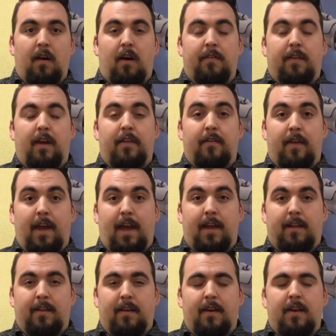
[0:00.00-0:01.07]
On the other
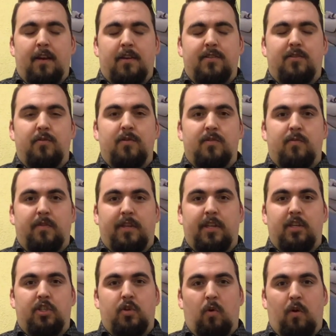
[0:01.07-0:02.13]
hand, students really
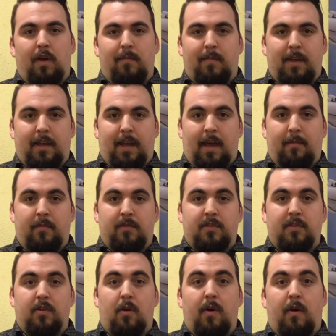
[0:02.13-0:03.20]
enjoy being able to
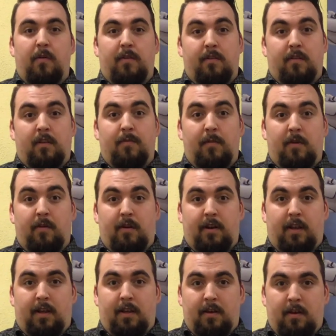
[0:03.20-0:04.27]
go out in the
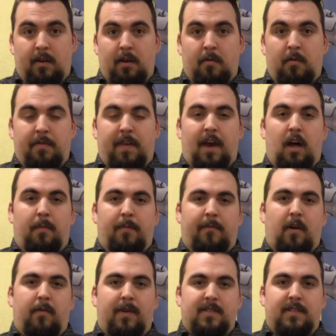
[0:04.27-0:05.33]
community with the help of
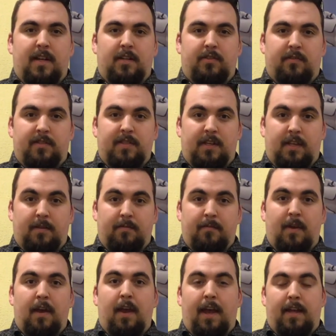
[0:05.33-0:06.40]
our residential
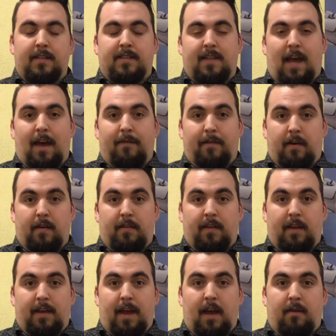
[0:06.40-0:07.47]
team and staff here at
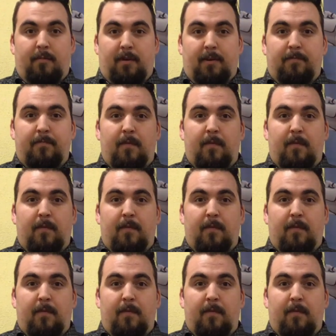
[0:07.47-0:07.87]
the academy.